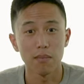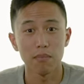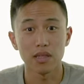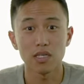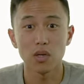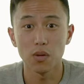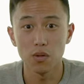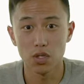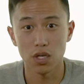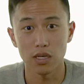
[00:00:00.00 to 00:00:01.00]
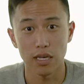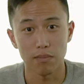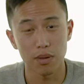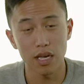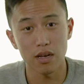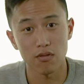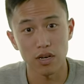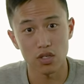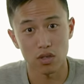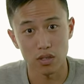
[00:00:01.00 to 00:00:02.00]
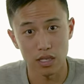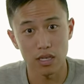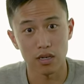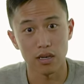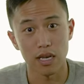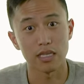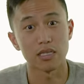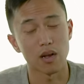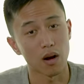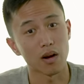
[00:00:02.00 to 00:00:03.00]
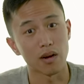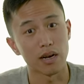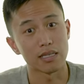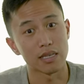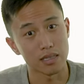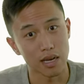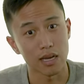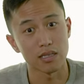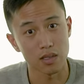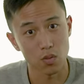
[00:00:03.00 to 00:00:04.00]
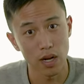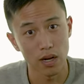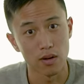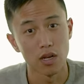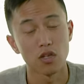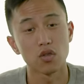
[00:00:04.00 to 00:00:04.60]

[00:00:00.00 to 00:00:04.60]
But this whole journey, being a restaurateur, is an art, is a science as well.